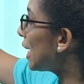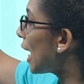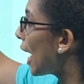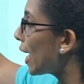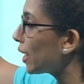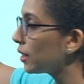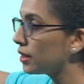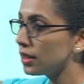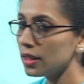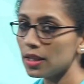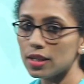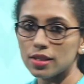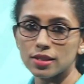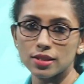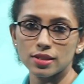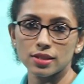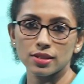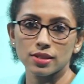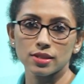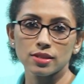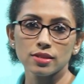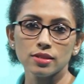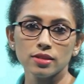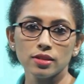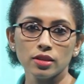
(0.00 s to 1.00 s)
like
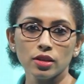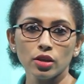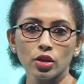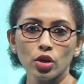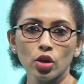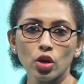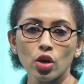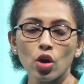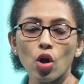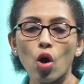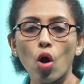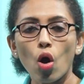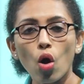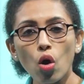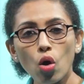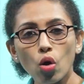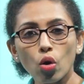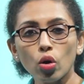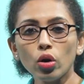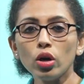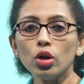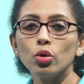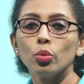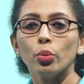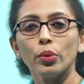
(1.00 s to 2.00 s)
this,
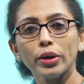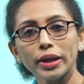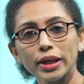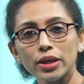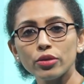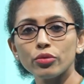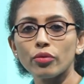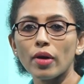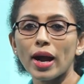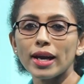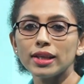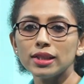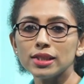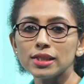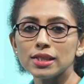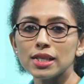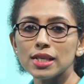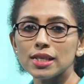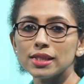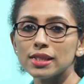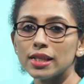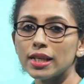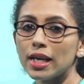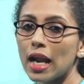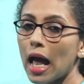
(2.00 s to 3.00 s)
or we can write it
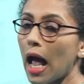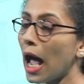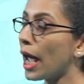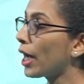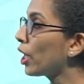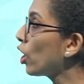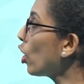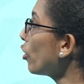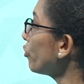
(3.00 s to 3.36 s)
as an array